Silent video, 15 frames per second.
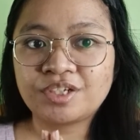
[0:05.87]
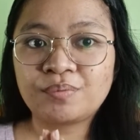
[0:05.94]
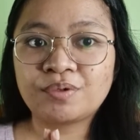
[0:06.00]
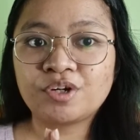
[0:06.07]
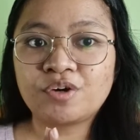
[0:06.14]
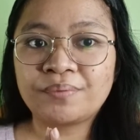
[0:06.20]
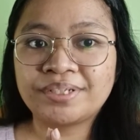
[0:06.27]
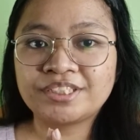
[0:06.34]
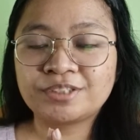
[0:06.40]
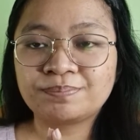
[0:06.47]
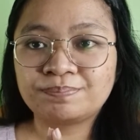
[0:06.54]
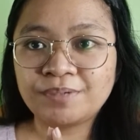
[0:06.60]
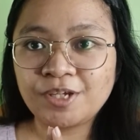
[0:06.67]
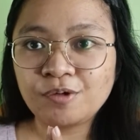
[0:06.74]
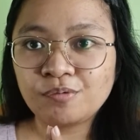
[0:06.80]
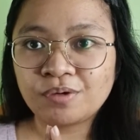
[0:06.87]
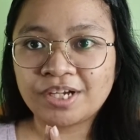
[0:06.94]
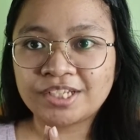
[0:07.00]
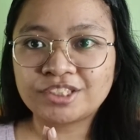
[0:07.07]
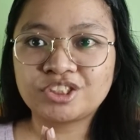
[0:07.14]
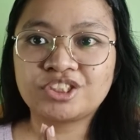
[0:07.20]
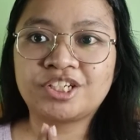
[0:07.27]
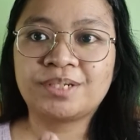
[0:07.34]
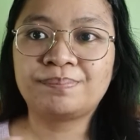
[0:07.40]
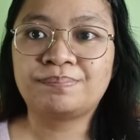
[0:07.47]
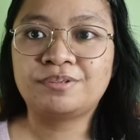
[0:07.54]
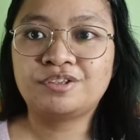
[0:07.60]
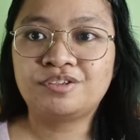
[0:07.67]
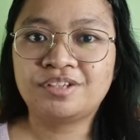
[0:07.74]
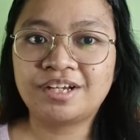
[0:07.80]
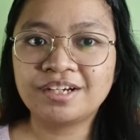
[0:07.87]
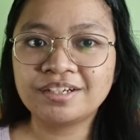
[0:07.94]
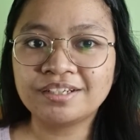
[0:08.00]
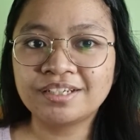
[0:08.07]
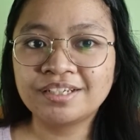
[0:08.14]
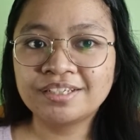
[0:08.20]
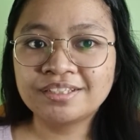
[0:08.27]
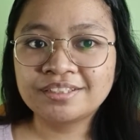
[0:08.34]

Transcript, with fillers: Today we're going to be watching Blue Lock